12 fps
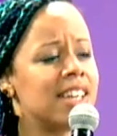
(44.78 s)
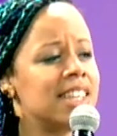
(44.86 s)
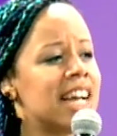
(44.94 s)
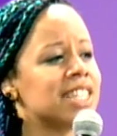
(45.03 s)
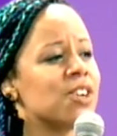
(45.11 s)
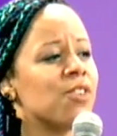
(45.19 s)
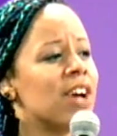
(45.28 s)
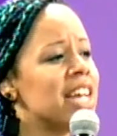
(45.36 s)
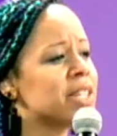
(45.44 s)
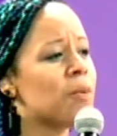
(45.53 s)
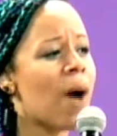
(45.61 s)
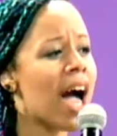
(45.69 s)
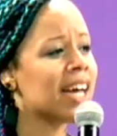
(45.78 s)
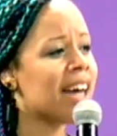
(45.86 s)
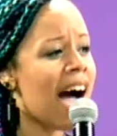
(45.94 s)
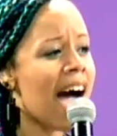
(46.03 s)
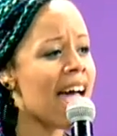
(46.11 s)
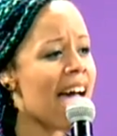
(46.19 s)
There's a reason why God
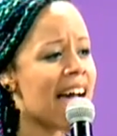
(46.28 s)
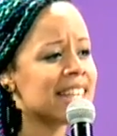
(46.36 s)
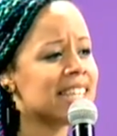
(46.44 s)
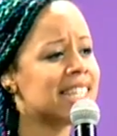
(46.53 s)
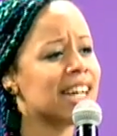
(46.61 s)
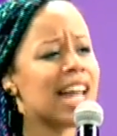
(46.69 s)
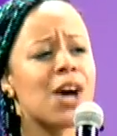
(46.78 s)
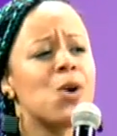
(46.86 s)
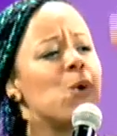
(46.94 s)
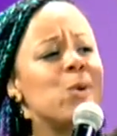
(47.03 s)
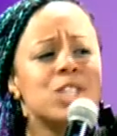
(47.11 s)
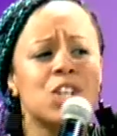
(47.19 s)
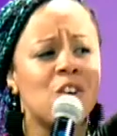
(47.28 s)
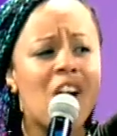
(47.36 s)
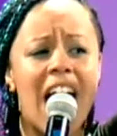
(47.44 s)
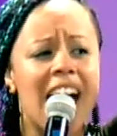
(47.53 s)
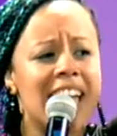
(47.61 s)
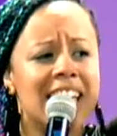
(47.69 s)
has us here. Like, who's
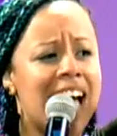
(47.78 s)
crying